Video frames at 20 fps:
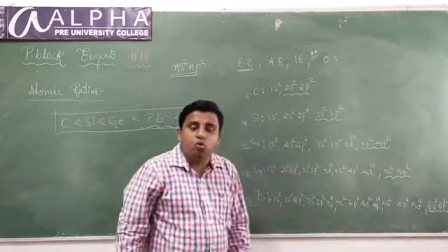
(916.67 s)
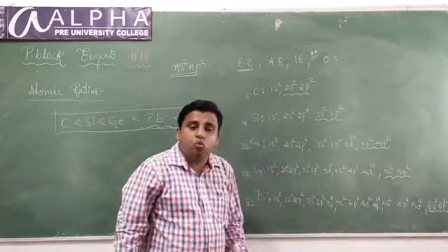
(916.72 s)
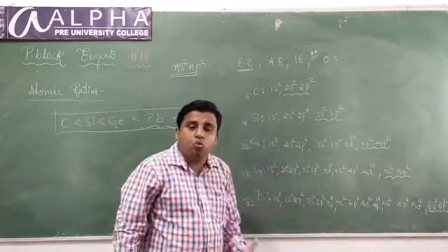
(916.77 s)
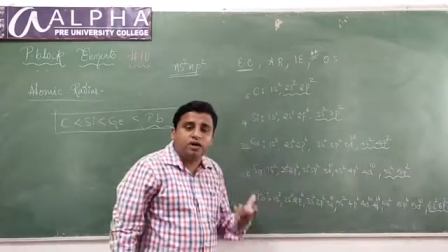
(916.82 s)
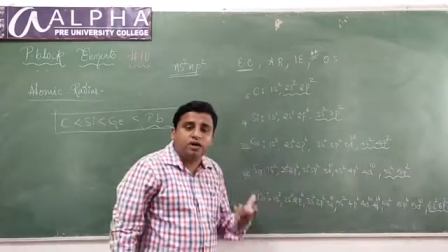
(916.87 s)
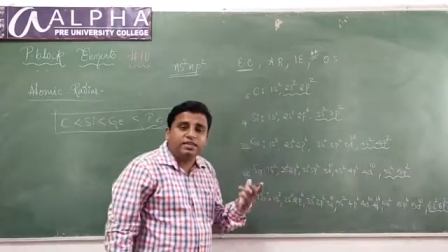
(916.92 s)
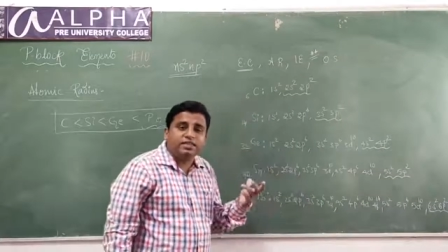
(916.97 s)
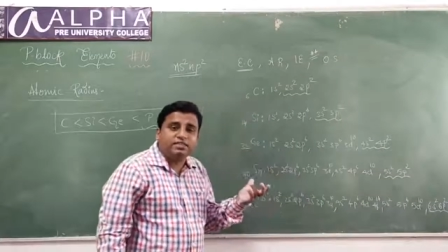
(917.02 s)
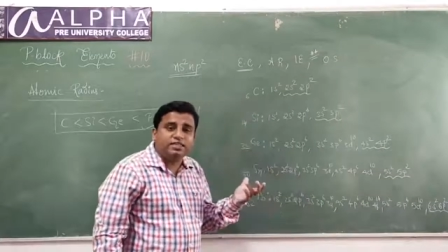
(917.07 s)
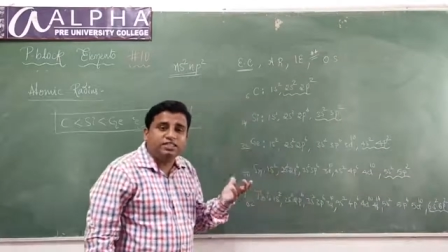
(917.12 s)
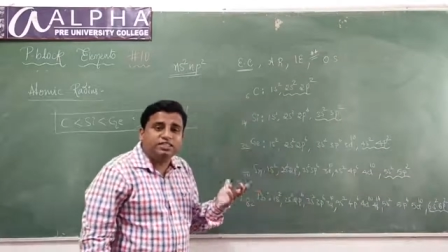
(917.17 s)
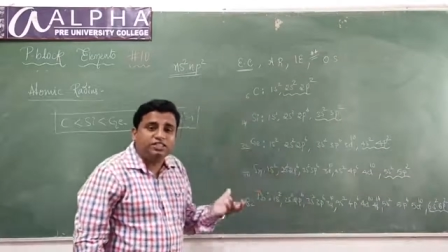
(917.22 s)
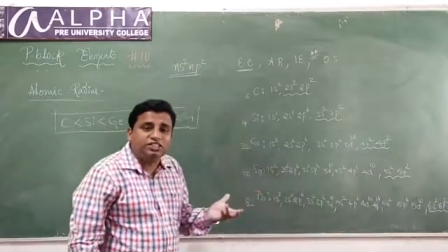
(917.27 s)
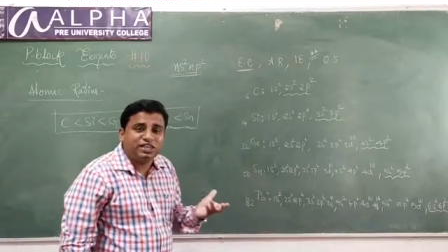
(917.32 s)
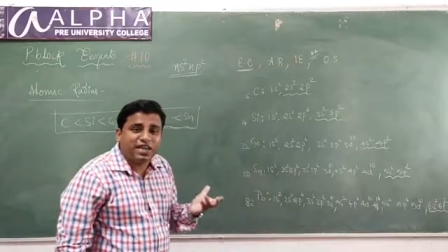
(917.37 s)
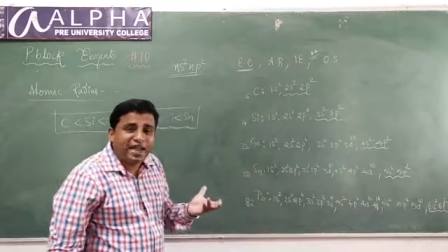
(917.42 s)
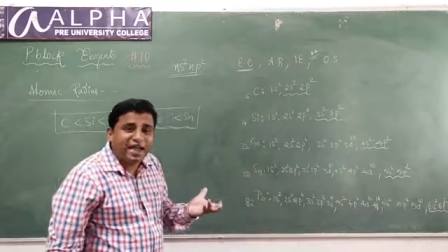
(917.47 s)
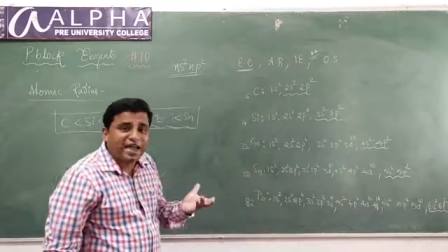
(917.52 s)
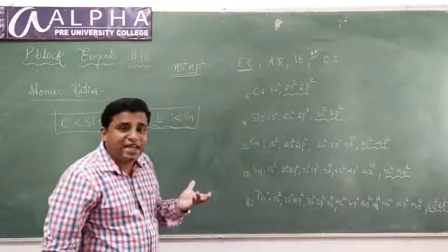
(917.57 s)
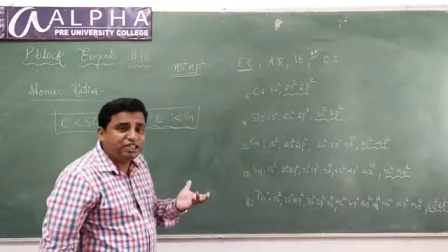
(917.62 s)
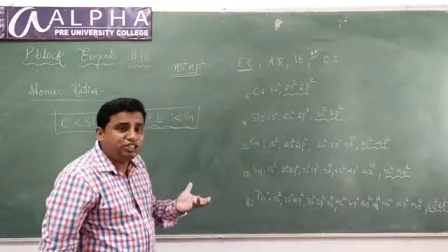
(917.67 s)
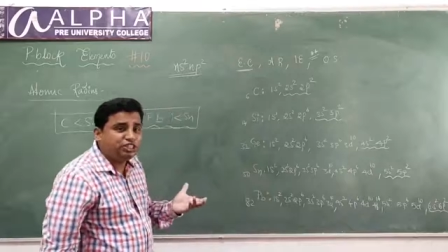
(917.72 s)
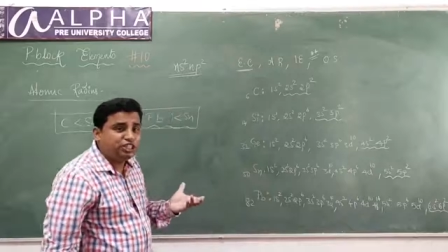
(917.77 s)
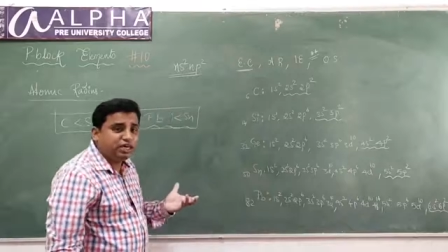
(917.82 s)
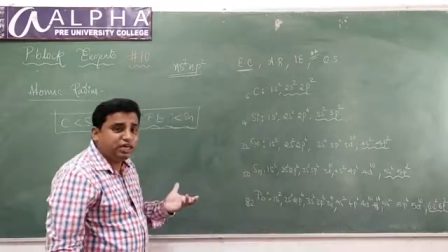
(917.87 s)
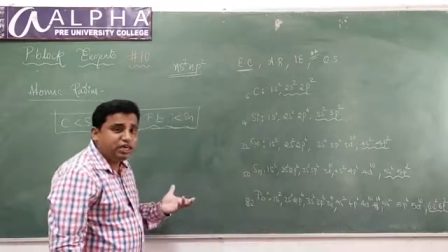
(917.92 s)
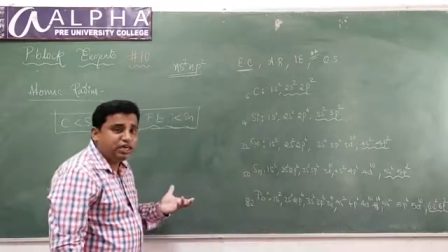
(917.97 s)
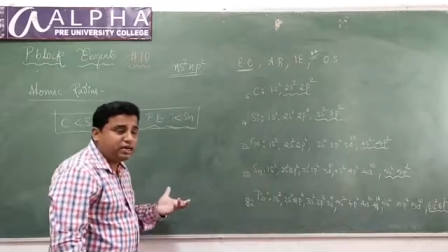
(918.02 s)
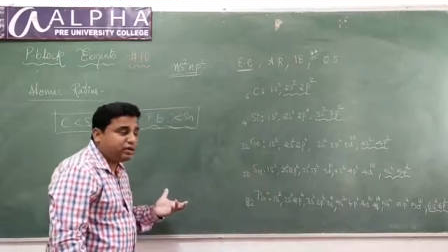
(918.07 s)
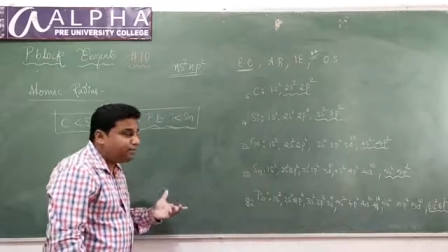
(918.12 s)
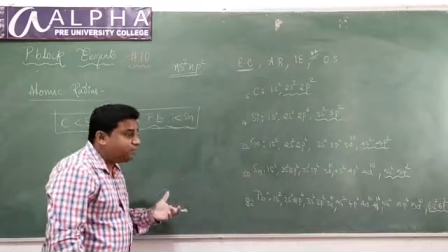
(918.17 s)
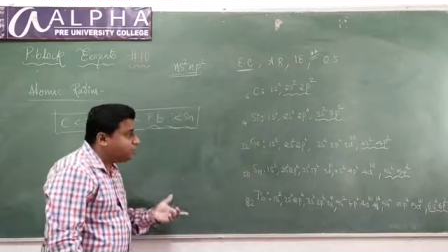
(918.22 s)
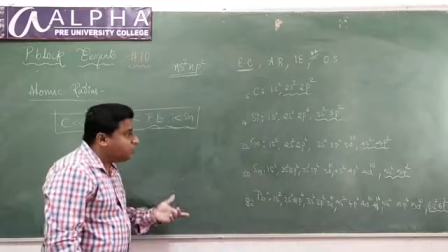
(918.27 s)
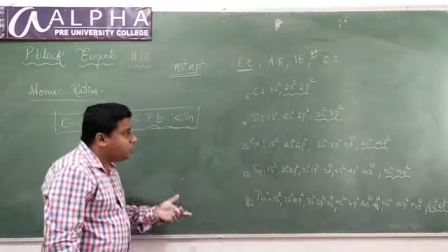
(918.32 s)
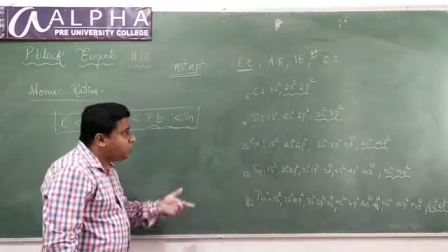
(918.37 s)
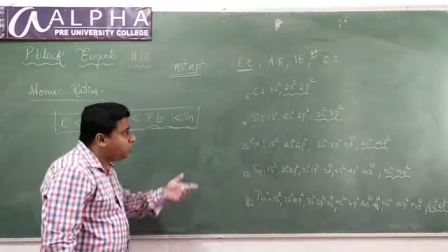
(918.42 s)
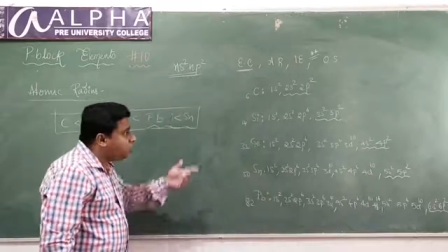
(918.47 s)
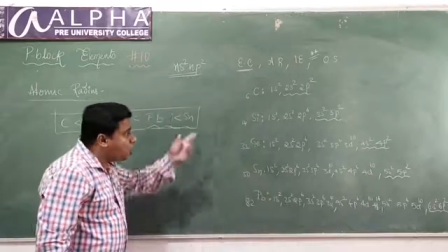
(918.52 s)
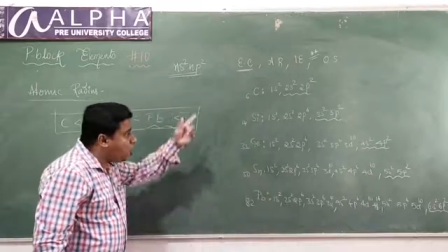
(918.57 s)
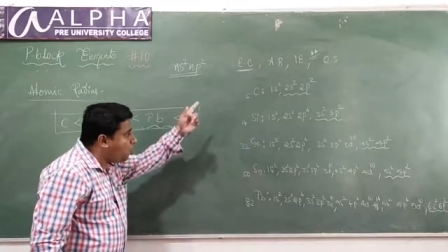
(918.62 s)
what is the change here.
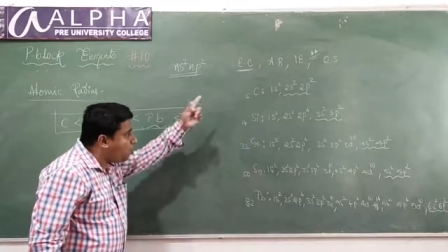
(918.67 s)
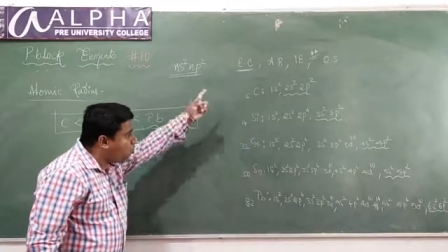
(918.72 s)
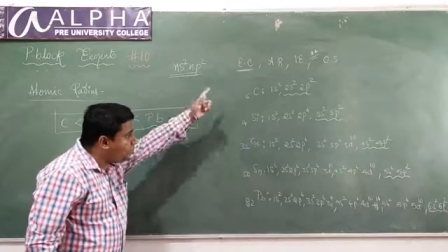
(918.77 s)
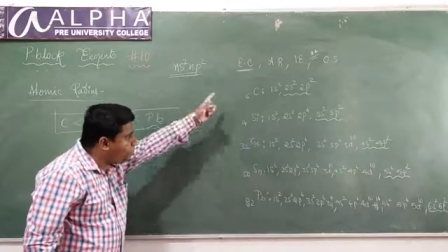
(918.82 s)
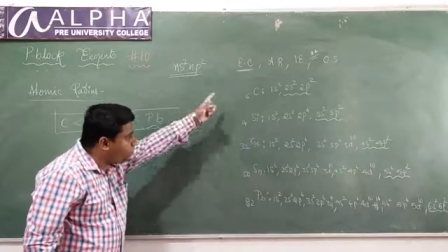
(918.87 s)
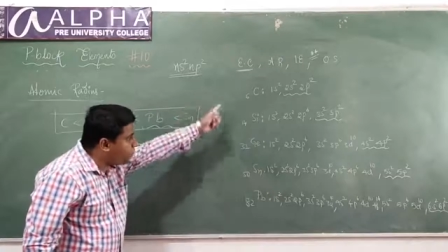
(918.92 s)
Down